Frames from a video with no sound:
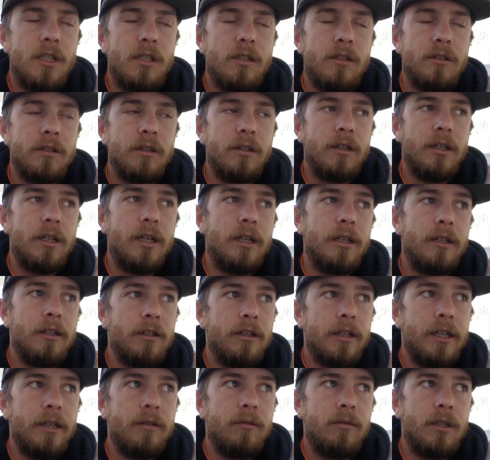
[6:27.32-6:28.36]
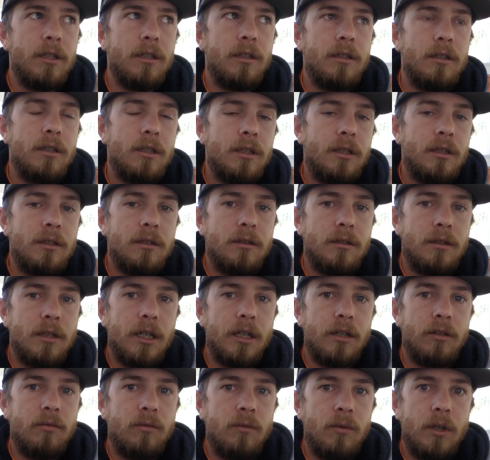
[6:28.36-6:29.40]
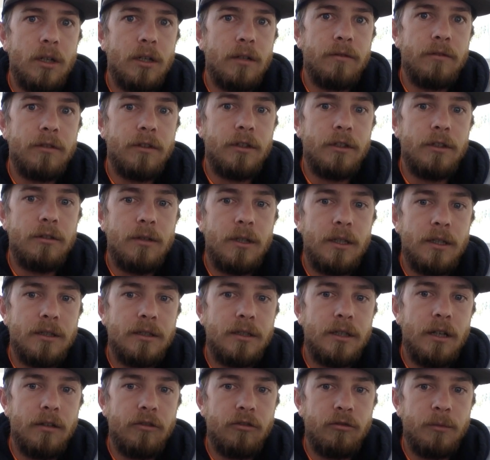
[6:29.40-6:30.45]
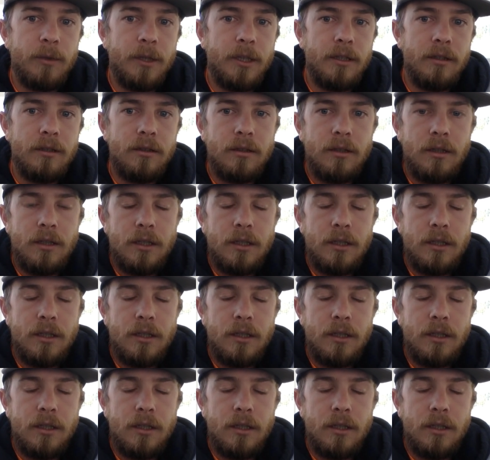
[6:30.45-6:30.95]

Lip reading: So you're like, okay, well, I don't work for the U.S. government.